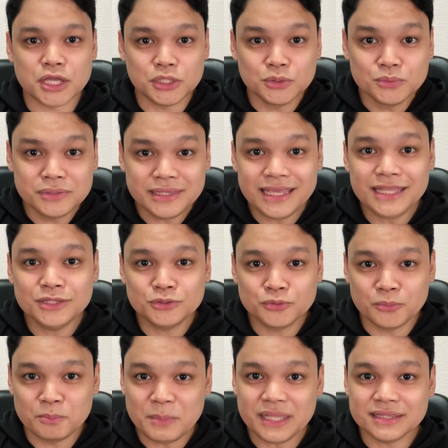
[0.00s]
you need to
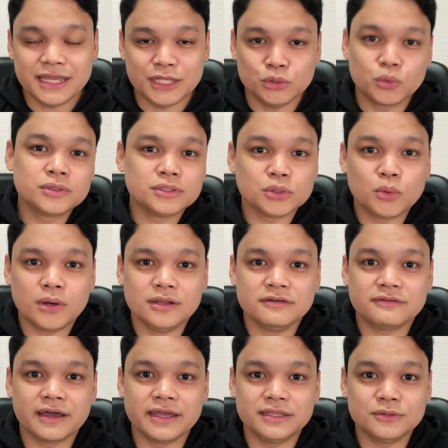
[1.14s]
meet in order to
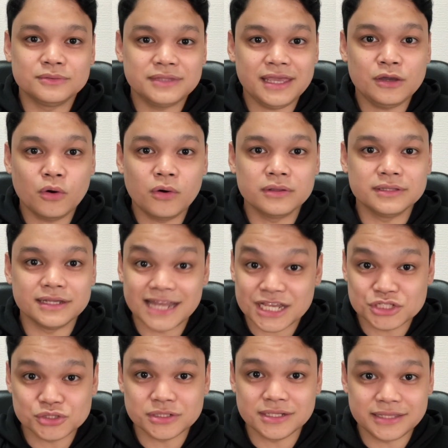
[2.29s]
qualify to take on the
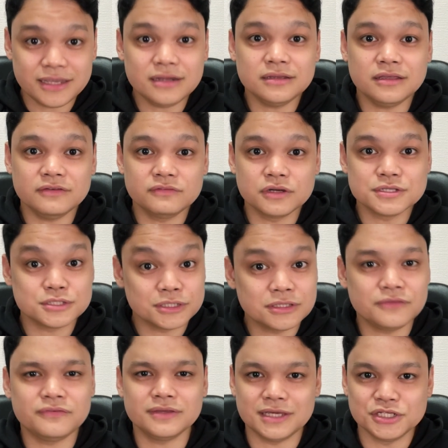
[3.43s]
National Caregiver
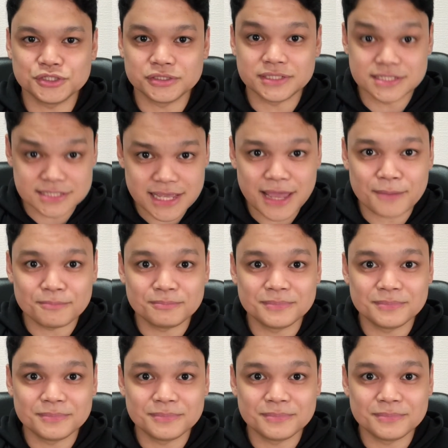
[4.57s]
Certification Exam.